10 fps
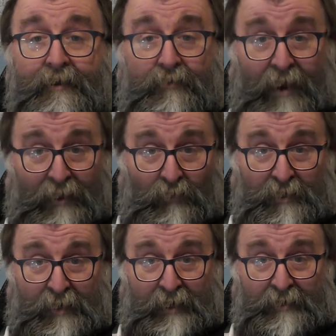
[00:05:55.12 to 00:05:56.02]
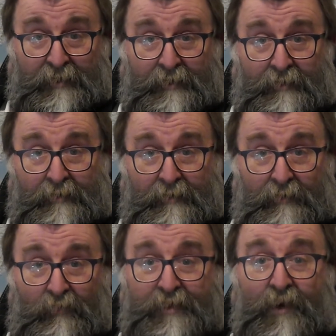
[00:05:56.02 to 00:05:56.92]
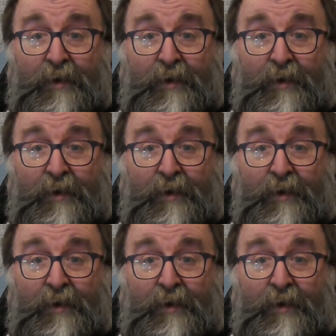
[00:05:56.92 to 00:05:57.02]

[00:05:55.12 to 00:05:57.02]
Grain whiskies, which